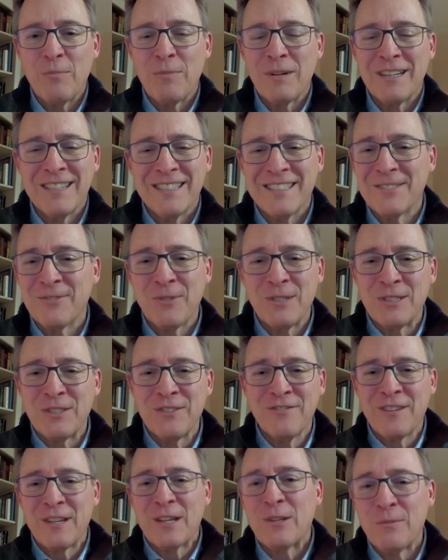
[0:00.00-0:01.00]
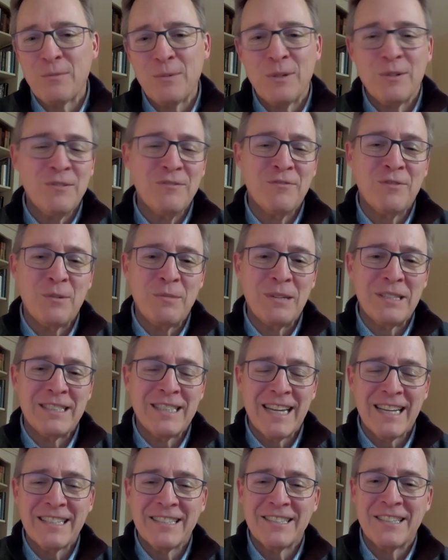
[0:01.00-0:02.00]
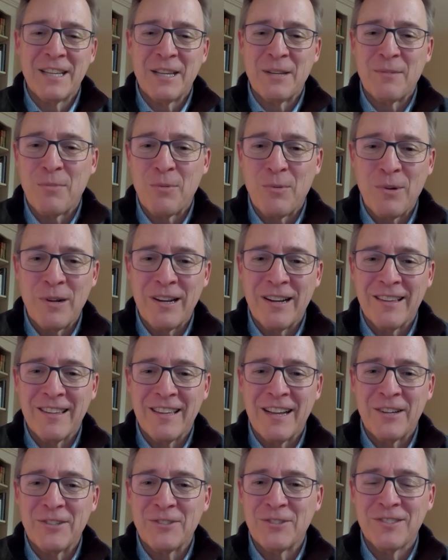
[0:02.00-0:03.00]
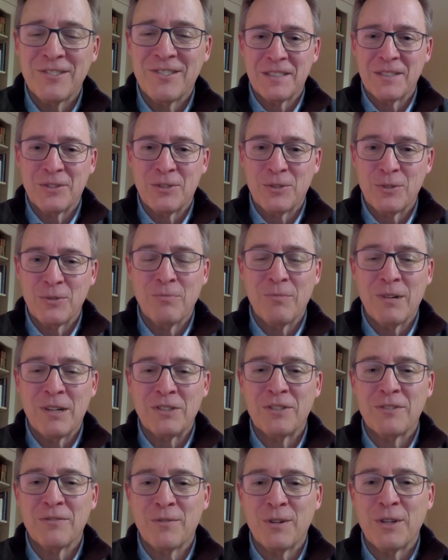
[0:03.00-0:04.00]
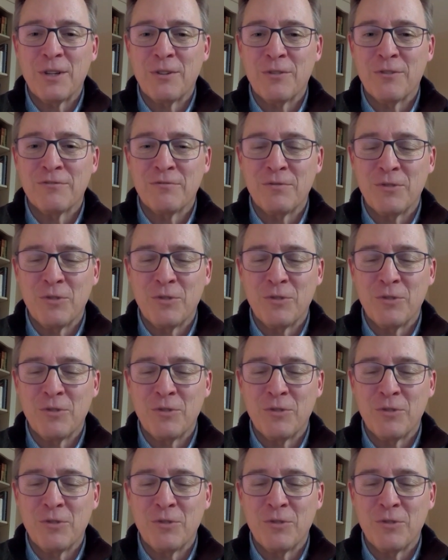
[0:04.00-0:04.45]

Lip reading: because what's available from a tech standpoint allows you to do much of what you